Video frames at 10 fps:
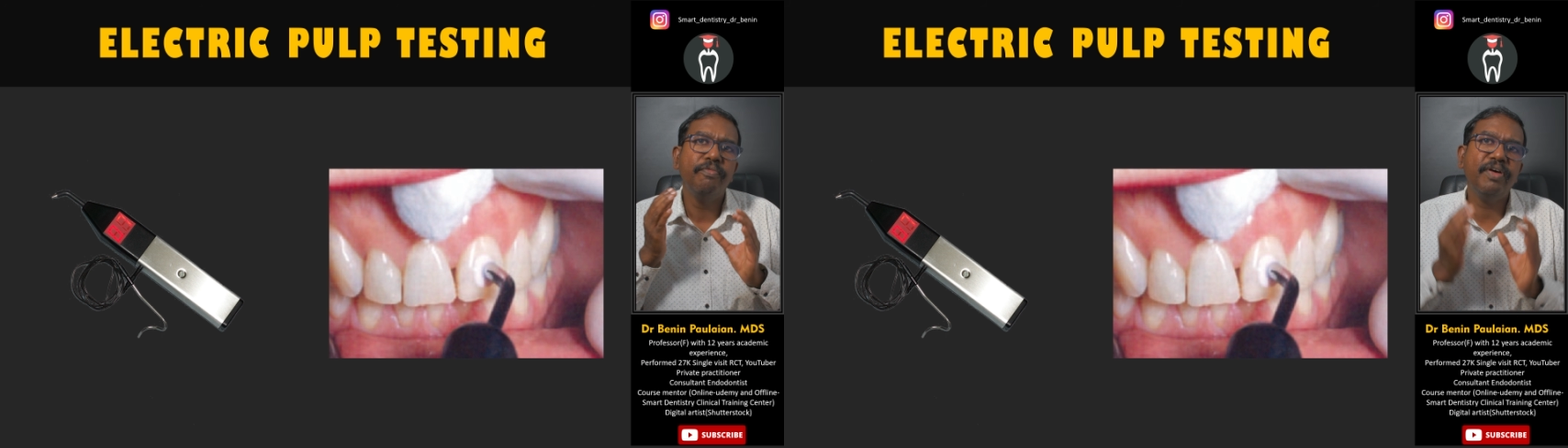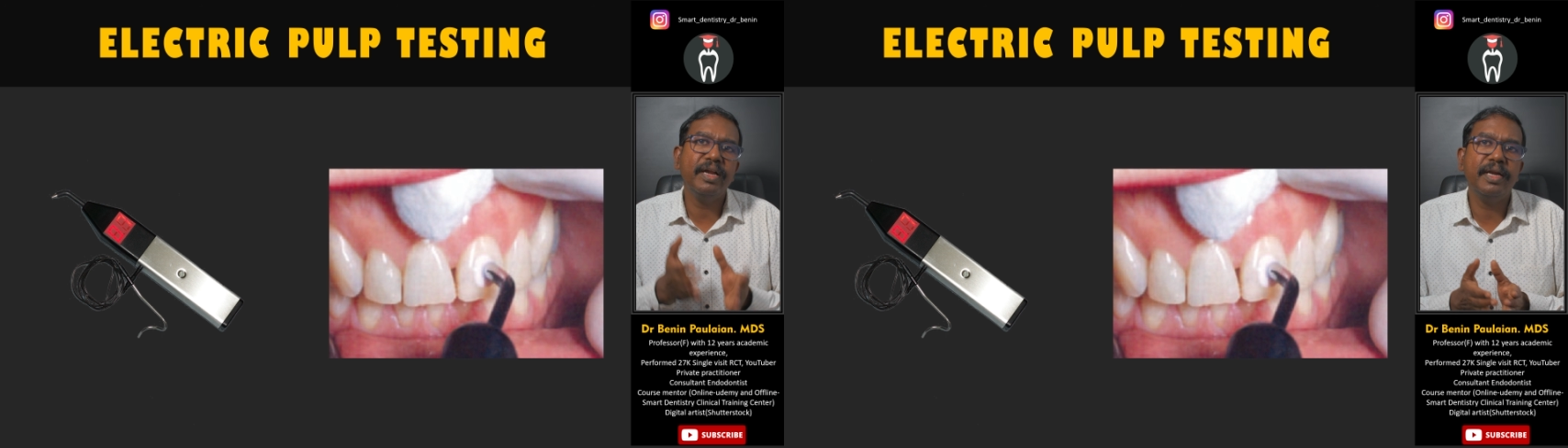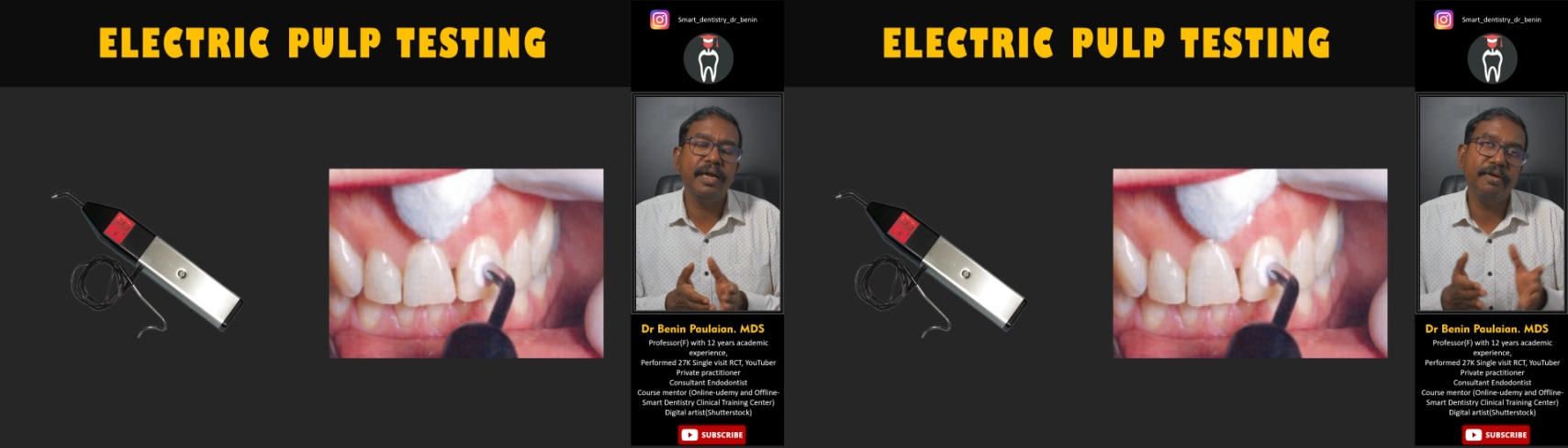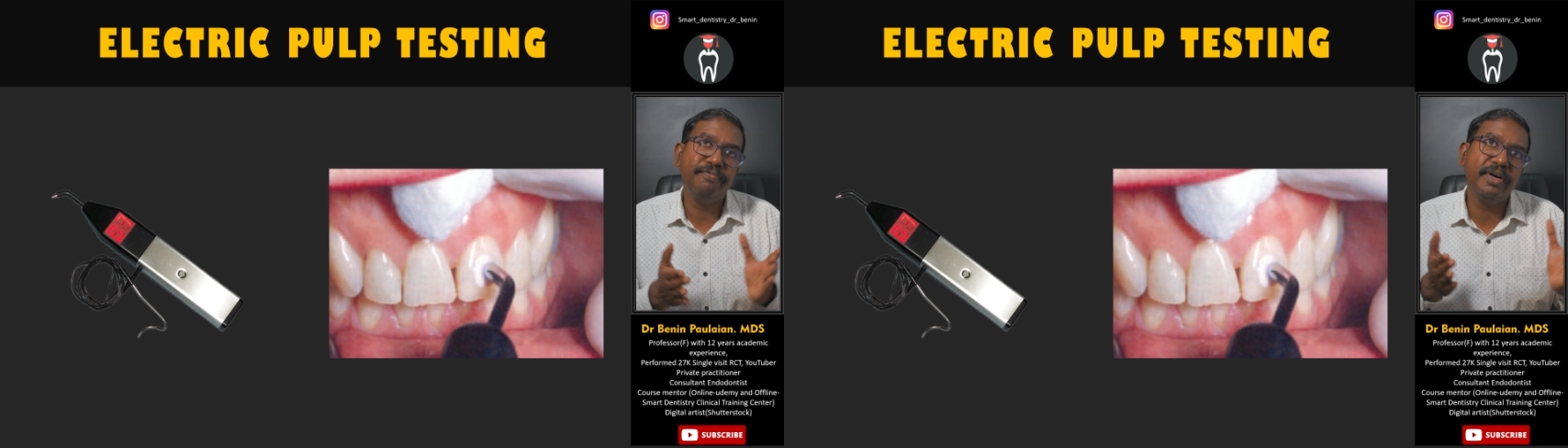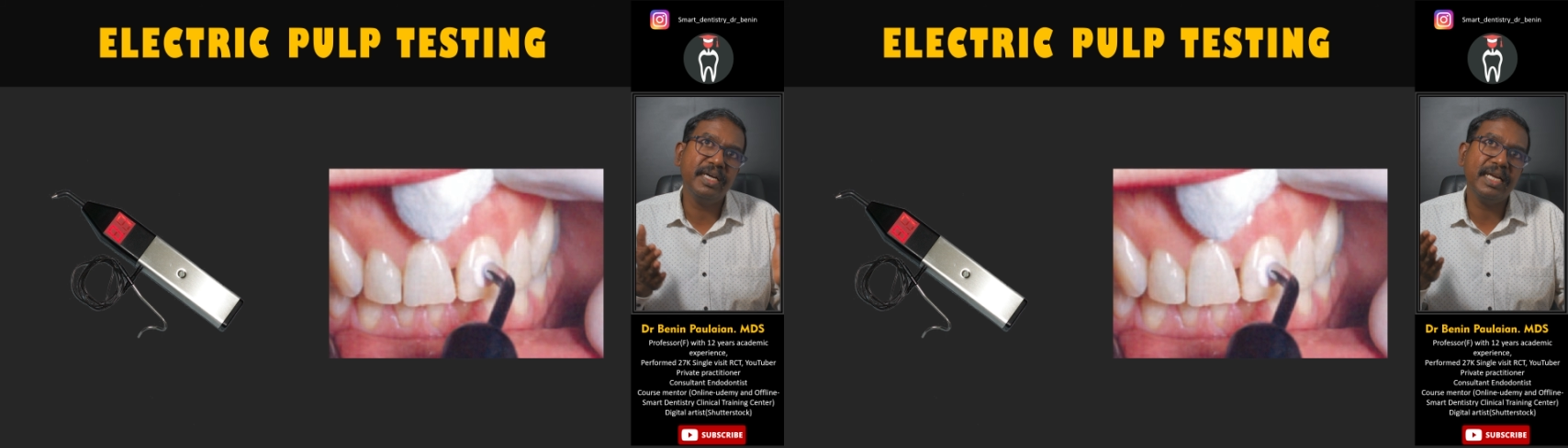for
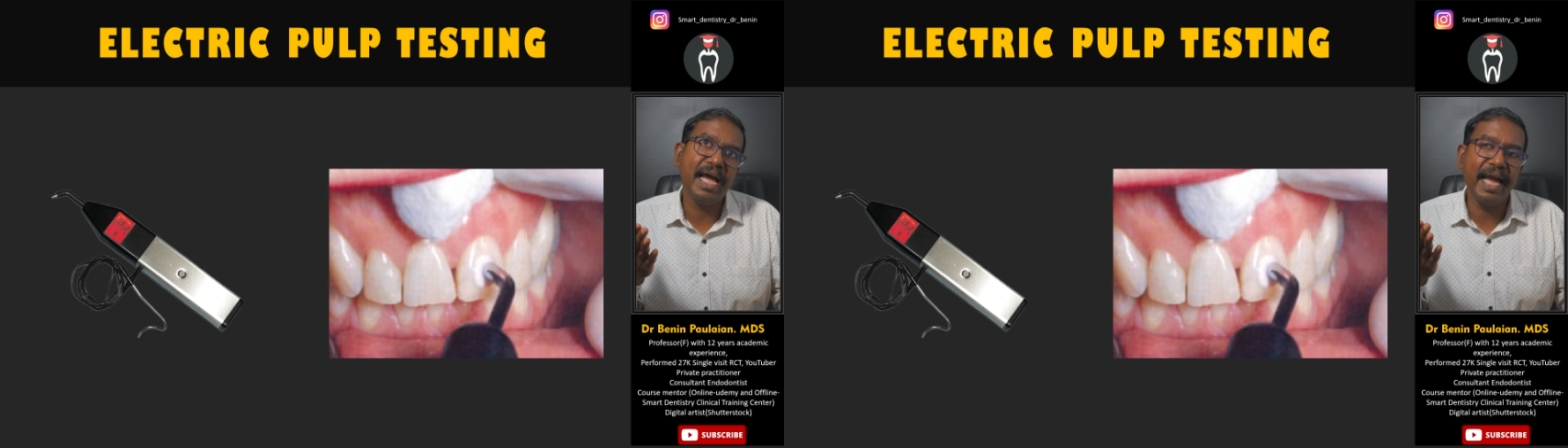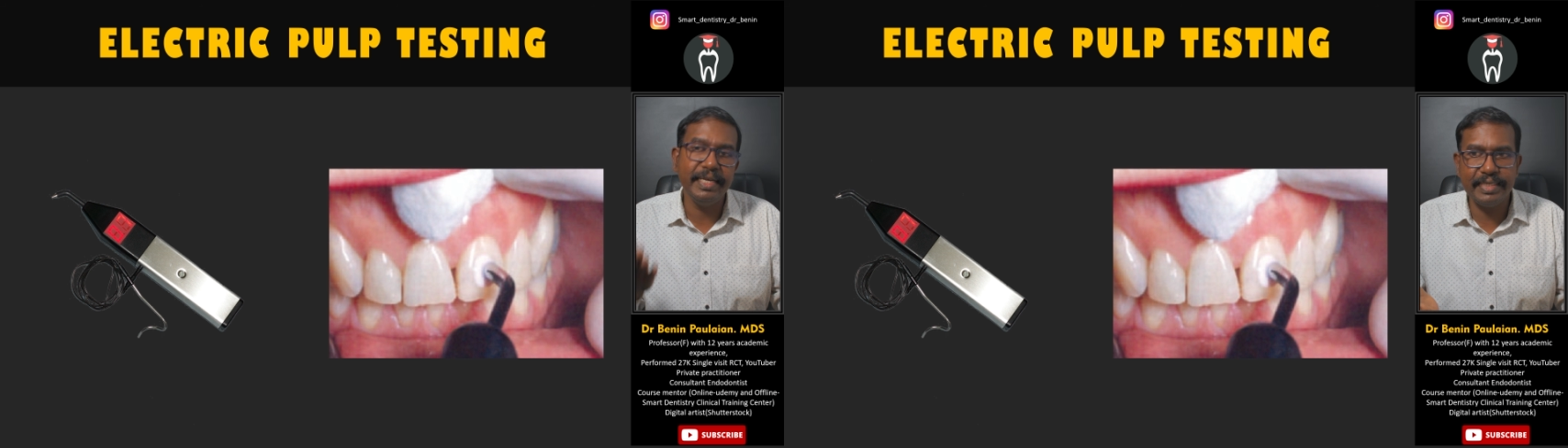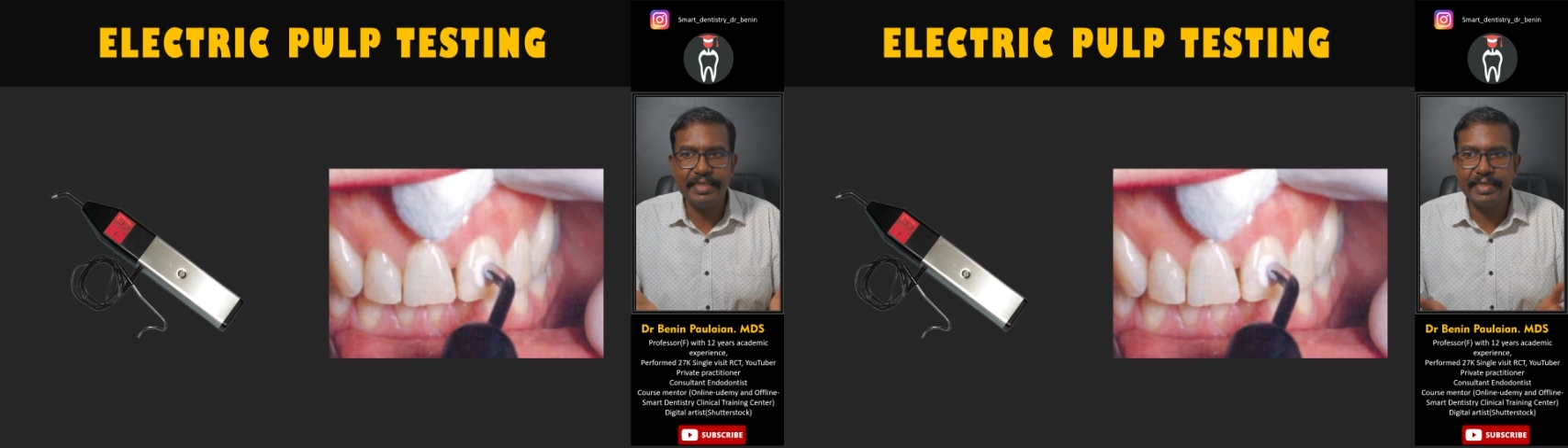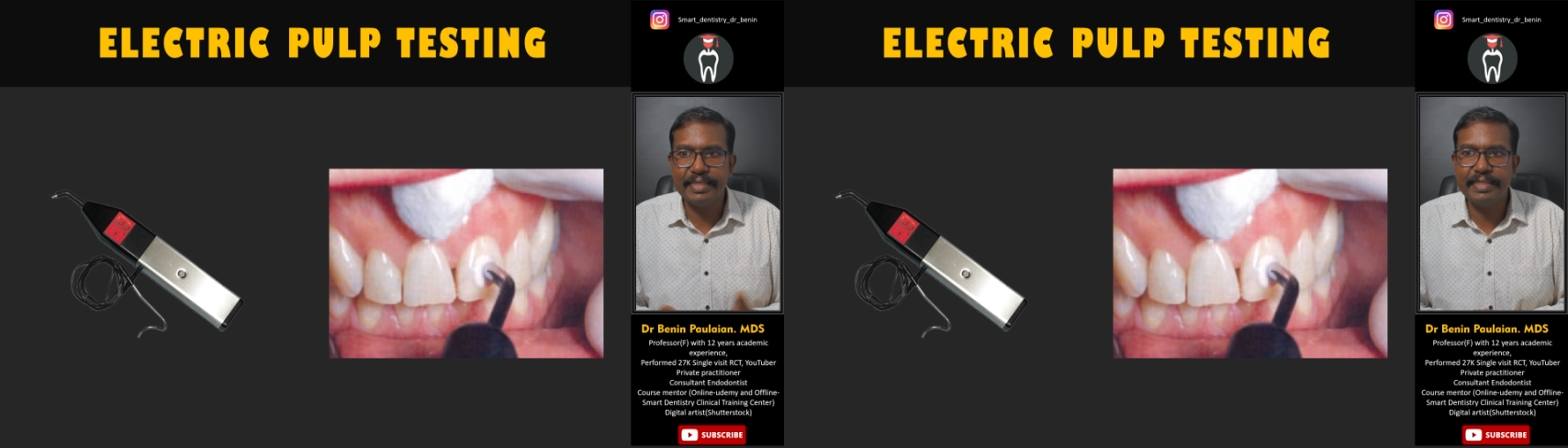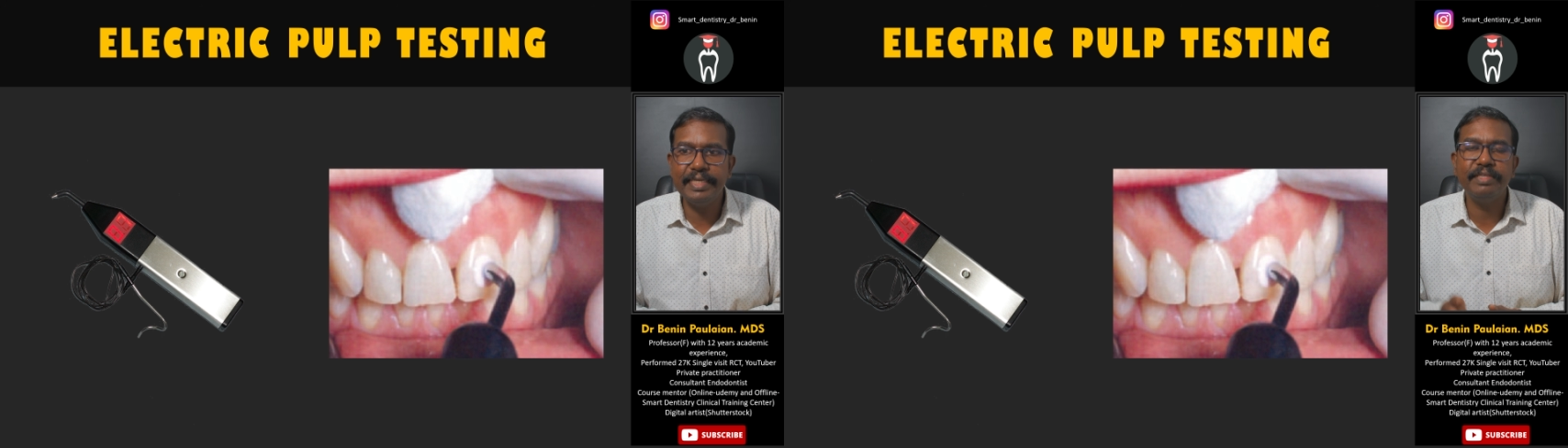
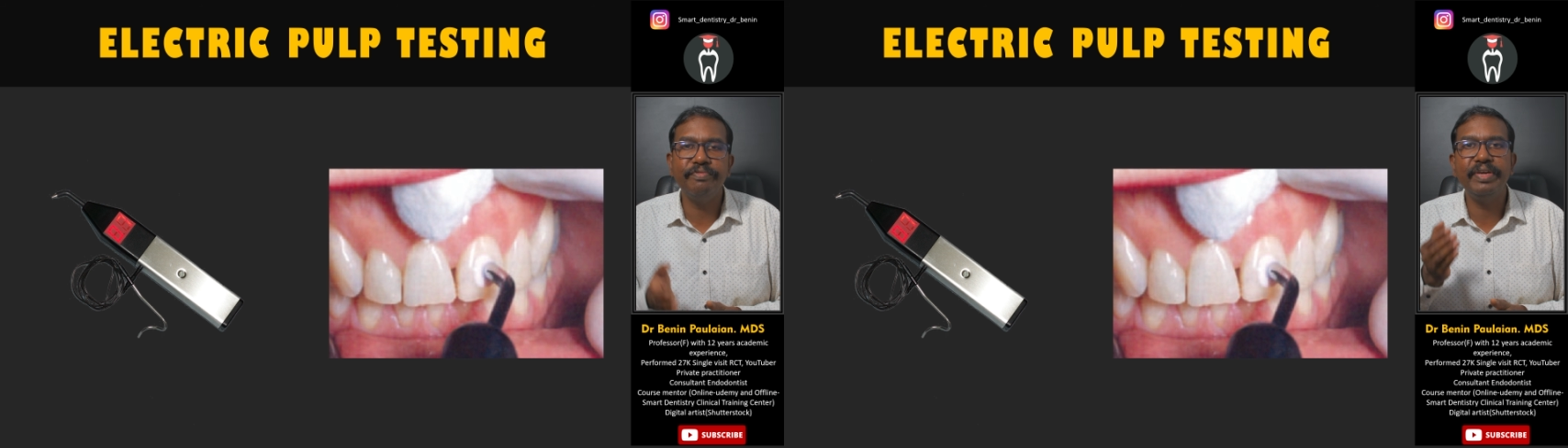anterior teeth,